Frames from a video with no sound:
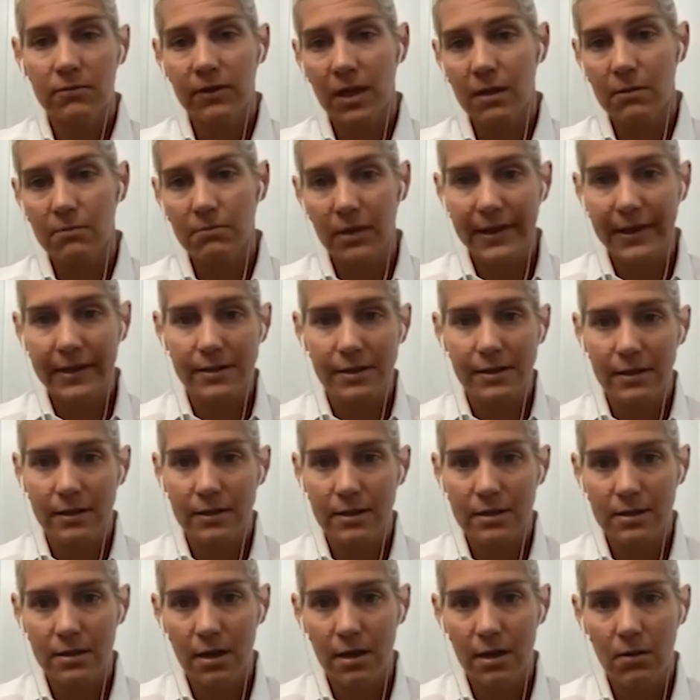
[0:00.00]
Landing.
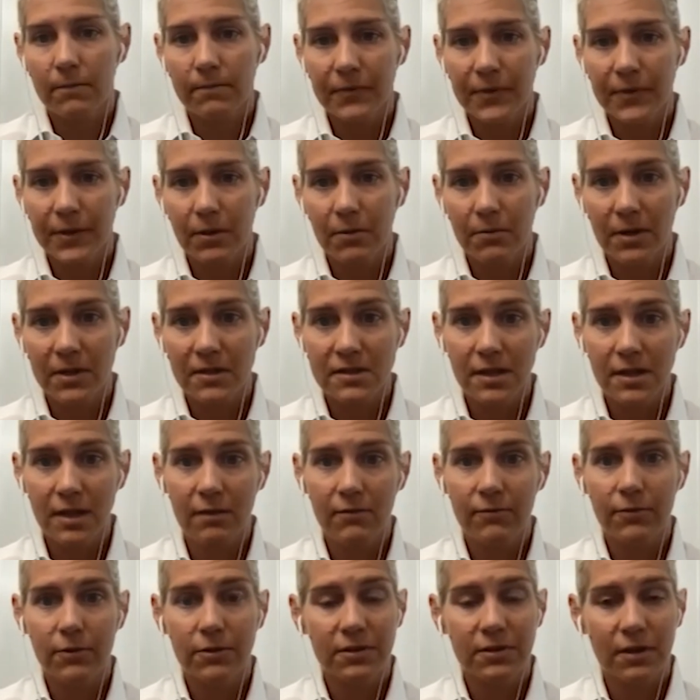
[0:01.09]
So, my second
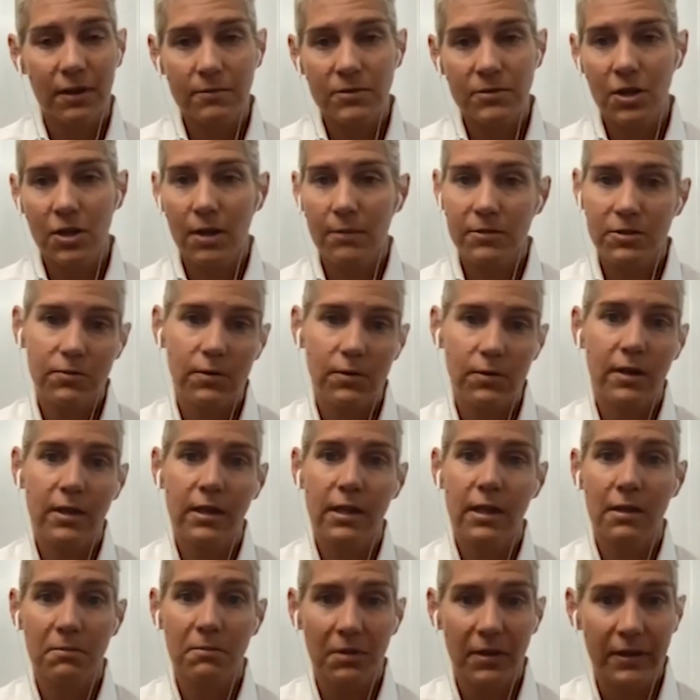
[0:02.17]
full-time job is running
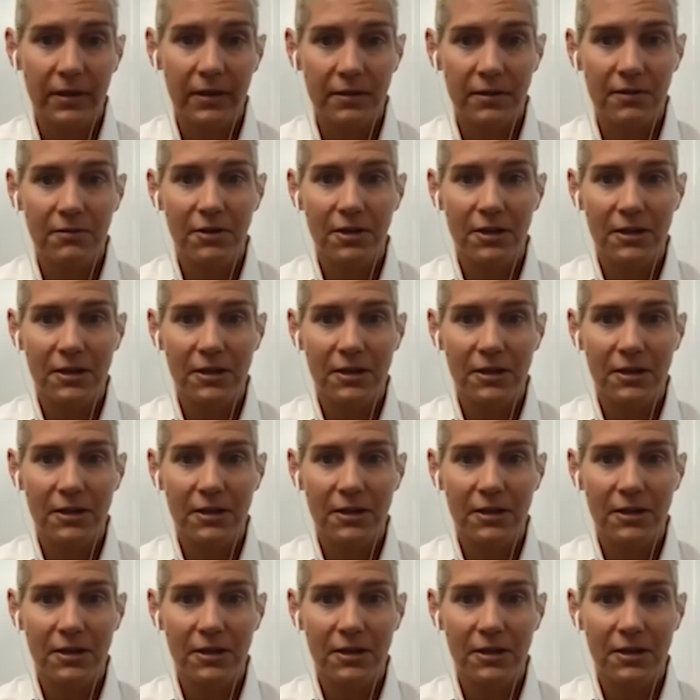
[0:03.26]
Camp Landing right